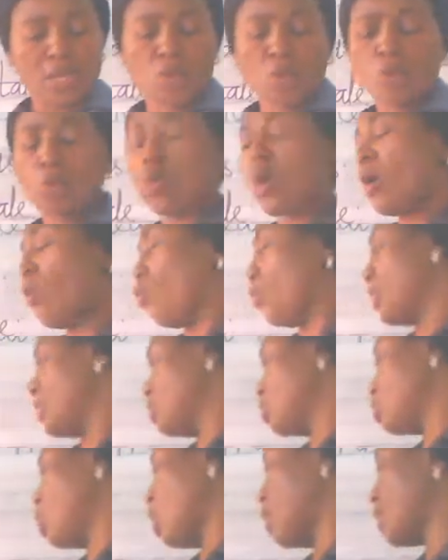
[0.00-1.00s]
When
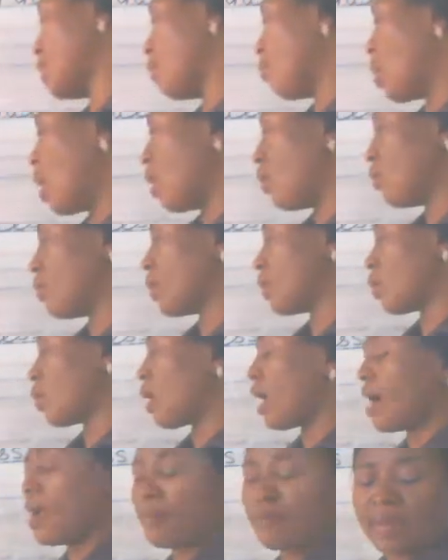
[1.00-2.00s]
we talk about
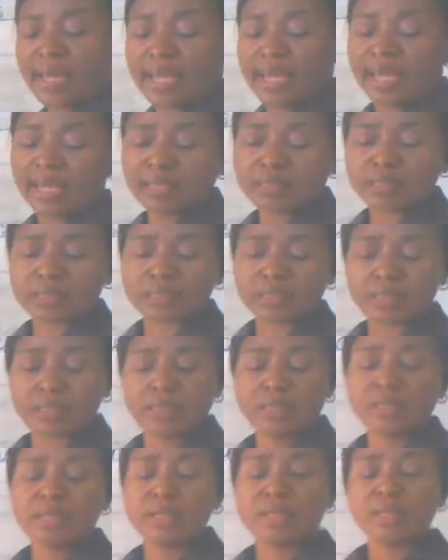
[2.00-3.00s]
requirements,
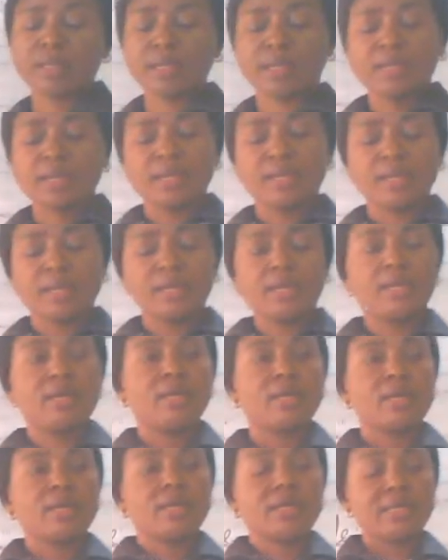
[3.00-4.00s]

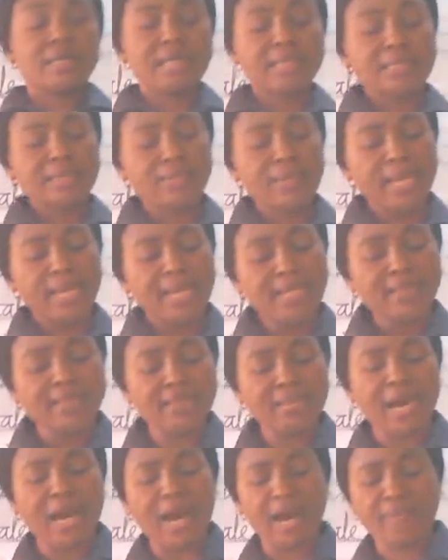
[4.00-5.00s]
it
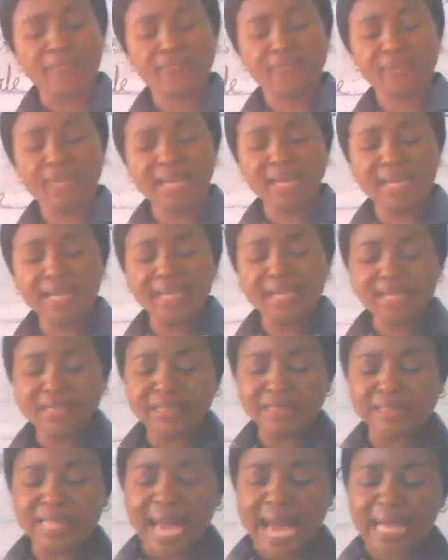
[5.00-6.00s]
means a
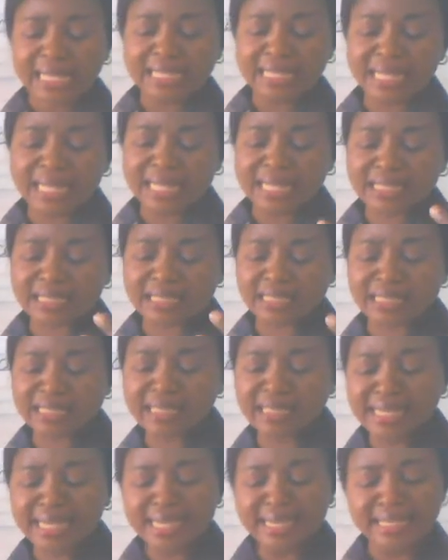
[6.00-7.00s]
thing that is
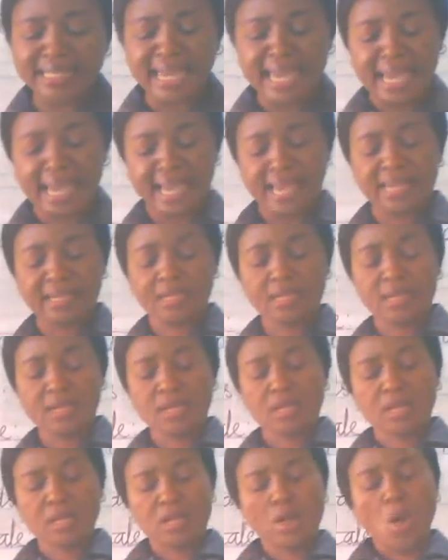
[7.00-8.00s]
needed
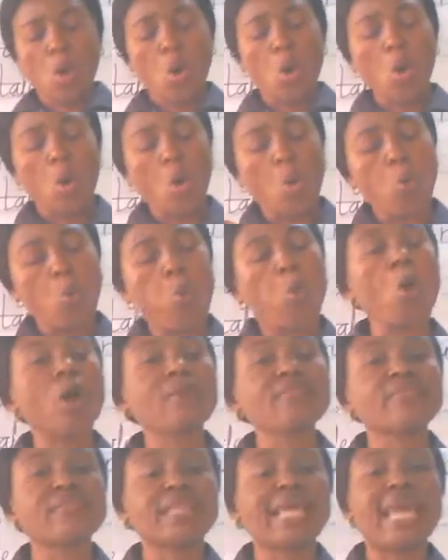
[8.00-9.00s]
or
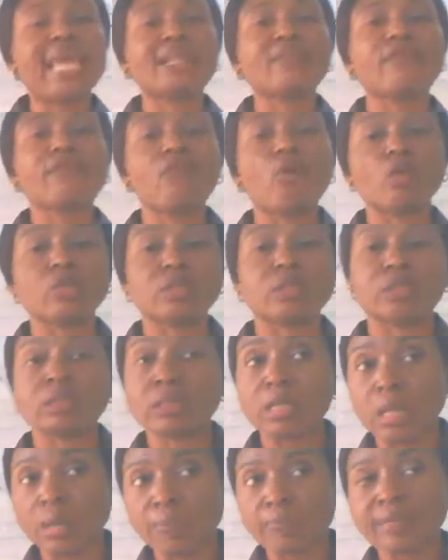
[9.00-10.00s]
wanted for
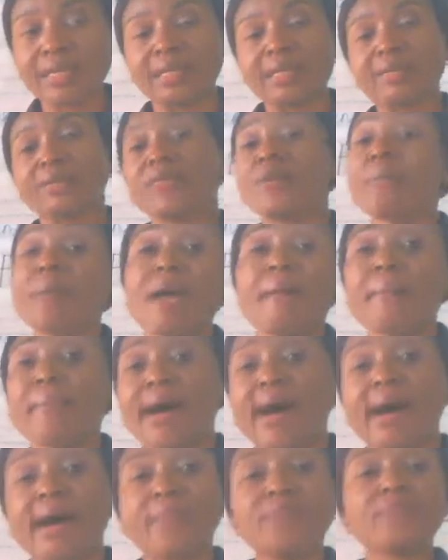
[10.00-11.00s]
something.
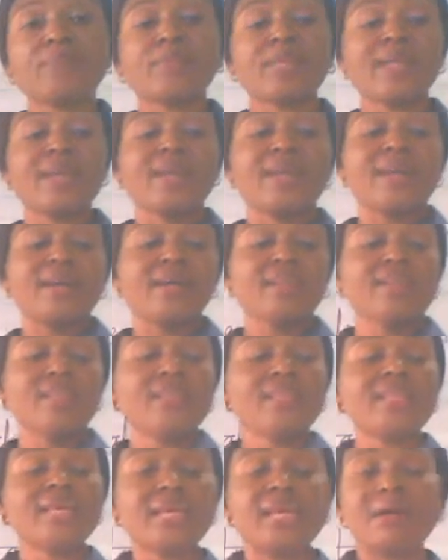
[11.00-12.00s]
Remember,
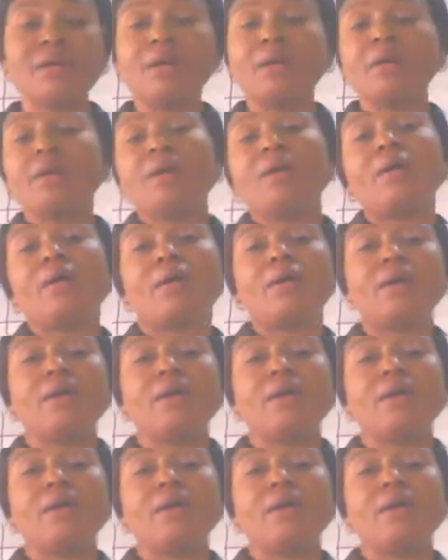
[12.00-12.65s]
the